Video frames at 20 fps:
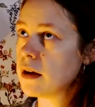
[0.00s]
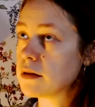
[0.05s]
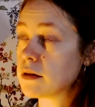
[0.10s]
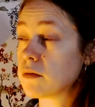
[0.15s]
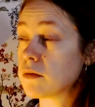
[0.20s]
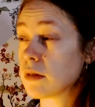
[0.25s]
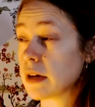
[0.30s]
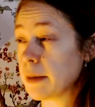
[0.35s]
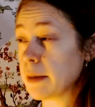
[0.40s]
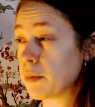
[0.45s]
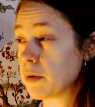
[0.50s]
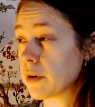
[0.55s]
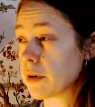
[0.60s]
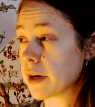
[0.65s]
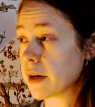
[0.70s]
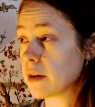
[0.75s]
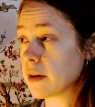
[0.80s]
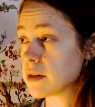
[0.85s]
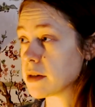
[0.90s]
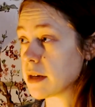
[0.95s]
It's a really
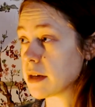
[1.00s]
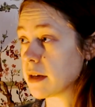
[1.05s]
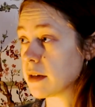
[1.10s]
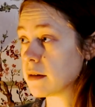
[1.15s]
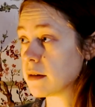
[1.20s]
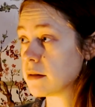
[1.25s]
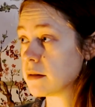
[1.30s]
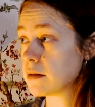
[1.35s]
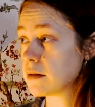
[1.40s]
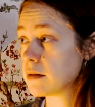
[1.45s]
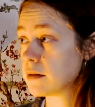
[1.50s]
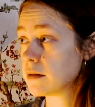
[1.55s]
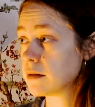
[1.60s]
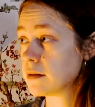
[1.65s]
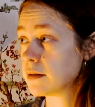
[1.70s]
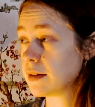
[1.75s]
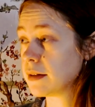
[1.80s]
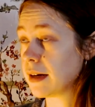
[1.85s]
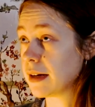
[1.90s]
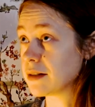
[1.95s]
boring answer.
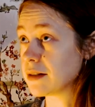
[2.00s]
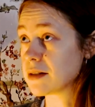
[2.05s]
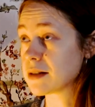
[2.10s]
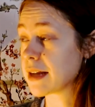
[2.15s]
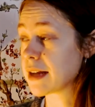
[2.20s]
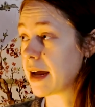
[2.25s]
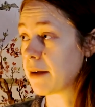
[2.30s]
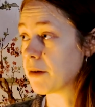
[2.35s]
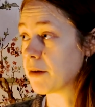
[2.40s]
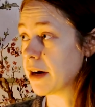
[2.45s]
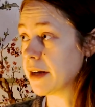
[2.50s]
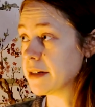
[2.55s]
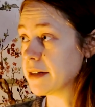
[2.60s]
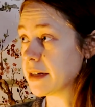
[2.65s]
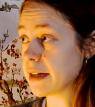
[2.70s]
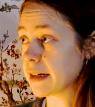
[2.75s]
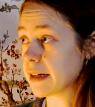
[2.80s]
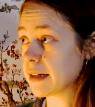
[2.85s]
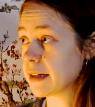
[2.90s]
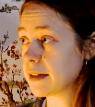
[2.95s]
I just kept writing.